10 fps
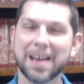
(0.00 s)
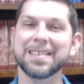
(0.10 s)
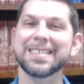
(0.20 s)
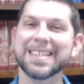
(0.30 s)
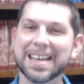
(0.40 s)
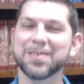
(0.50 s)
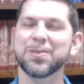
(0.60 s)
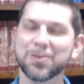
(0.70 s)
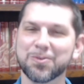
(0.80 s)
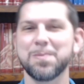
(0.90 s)
bias
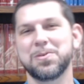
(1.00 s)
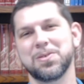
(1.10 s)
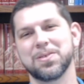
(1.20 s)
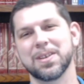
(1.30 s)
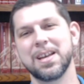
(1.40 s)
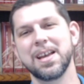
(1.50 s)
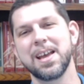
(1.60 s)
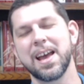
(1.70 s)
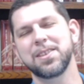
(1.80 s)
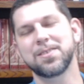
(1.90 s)
against the Scriptures.
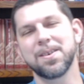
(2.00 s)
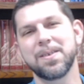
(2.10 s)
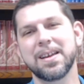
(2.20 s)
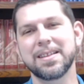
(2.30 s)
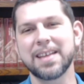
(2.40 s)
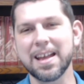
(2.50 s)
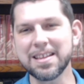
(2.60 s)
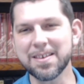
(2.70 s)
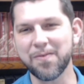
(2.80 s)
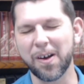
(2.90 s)
And so, an
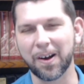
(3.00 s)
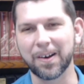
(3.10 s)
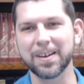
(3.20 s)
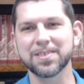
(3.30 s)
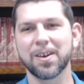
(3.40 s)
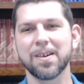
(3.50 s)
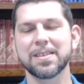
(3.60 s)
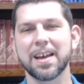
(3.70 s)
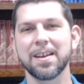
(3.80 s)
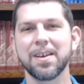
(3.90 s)
attentive heart is a
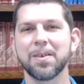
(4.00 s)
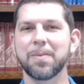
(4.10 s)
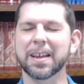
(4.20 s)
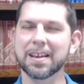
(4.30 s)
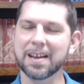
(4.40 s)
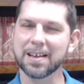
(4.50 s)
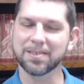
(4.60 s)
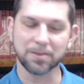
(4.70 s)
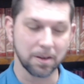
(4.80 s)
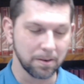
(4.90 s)
heart that
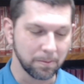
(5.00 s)
recognizes